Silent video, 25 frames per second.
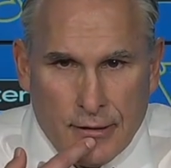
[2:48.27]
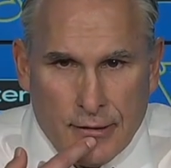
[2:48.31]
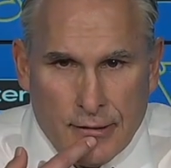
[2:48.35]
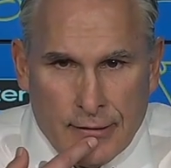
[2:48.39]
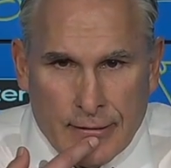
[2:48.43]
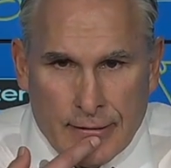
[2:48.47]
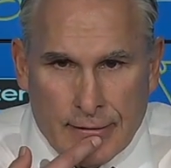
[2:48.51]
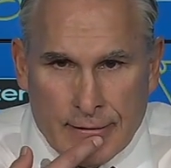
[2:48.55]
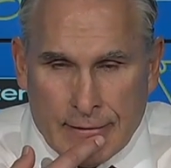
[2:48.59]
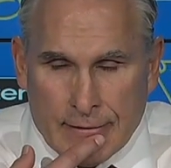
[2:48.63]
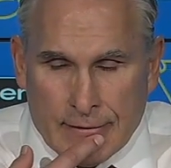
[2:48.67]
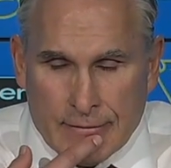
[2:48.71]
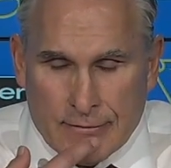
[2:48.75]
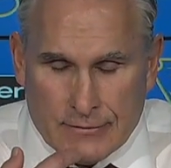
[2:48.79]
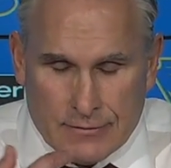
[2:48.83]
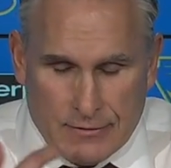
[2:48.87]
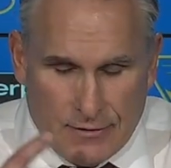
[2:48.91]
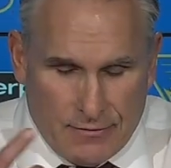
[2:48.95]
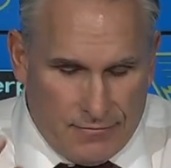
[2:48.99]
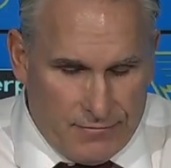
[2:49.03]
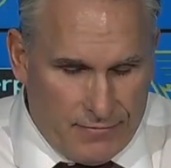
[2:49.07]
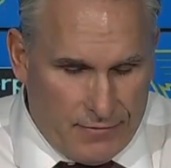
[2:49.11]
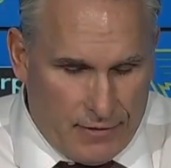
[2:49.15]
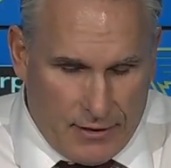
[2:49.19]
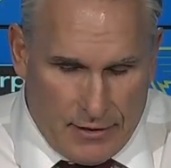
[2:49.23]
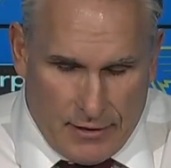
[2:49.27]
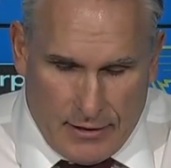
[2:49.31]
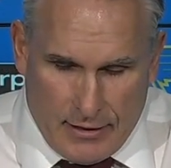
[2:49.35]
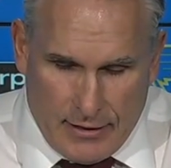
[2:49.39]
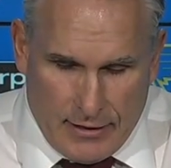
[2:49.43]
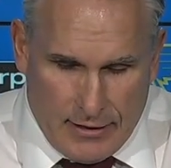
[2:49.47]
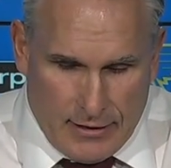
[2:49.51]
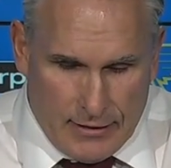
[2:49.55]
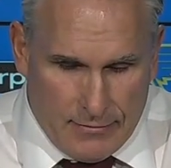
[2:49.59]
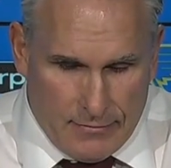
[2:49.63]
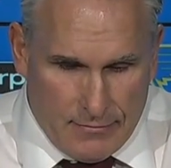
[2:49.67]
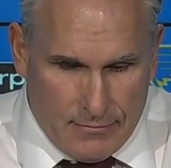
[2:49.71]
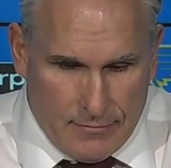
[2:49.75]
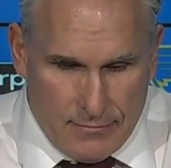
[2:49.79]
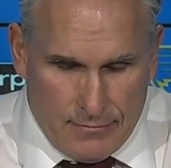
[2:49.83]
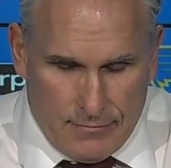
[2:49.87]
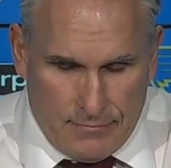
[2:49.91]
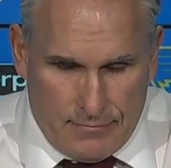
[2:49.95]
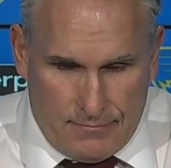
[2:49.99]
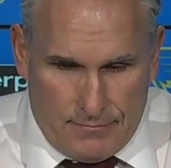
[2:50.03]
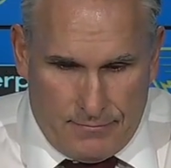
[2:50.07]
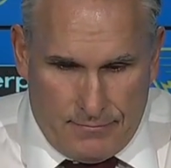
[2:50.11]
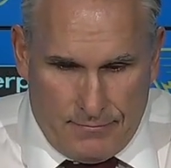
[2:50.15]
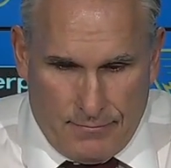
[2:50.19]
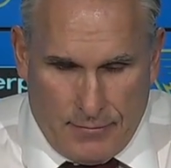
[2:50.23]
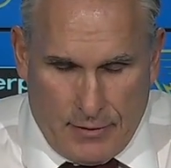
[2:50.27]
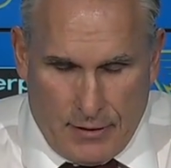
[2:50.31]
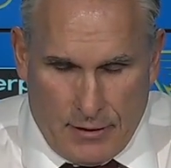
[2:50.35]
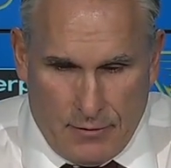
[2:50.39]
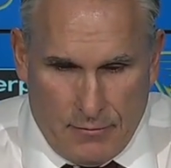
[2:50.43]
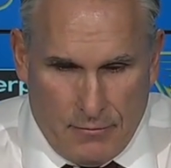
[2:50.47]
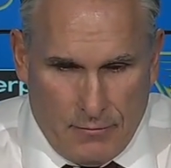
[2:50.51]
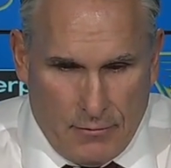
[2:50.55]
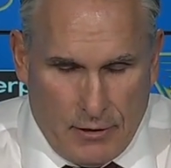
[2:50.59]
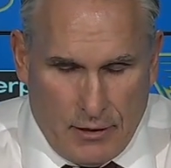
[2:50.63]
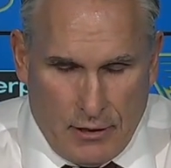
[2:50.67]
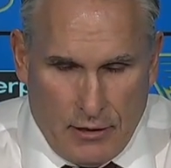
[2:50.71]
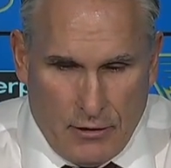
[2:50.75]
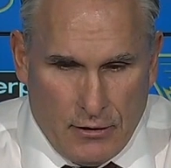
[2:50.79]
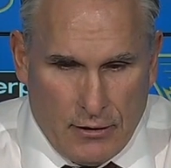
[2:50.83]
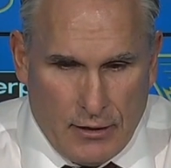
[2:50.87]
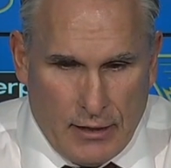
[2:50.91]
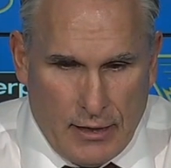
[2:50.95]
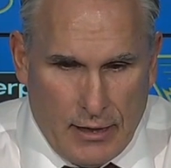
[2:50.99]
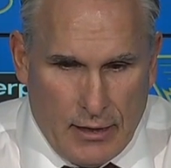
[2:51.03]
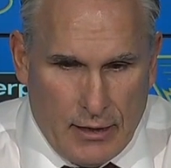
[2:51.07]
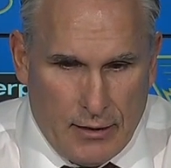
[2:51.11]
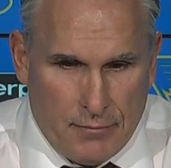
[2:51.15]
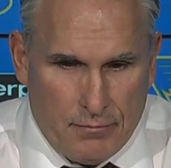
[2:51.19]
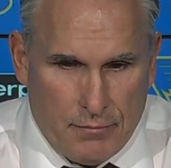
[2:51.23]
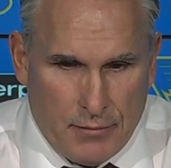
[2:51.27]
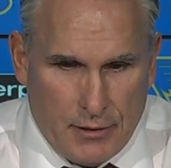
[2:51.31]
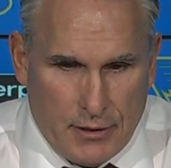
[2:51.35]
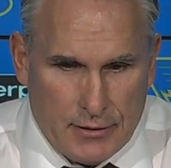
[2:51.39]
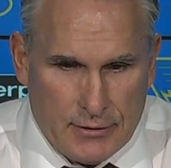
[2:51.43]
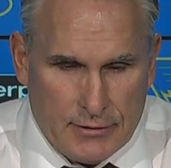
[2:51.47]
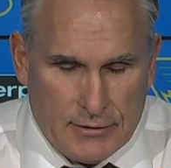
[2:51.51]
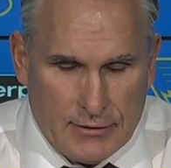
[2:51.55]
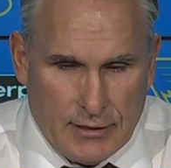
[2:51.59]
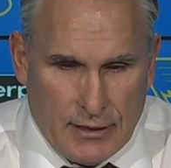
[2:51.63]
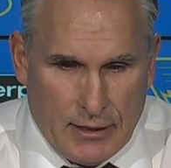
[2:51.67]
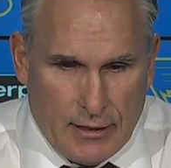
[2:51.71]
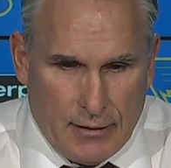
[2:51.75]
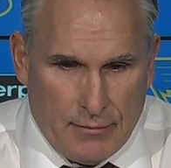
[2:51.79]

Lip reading: It was in front of the net. I didn't really look at it, but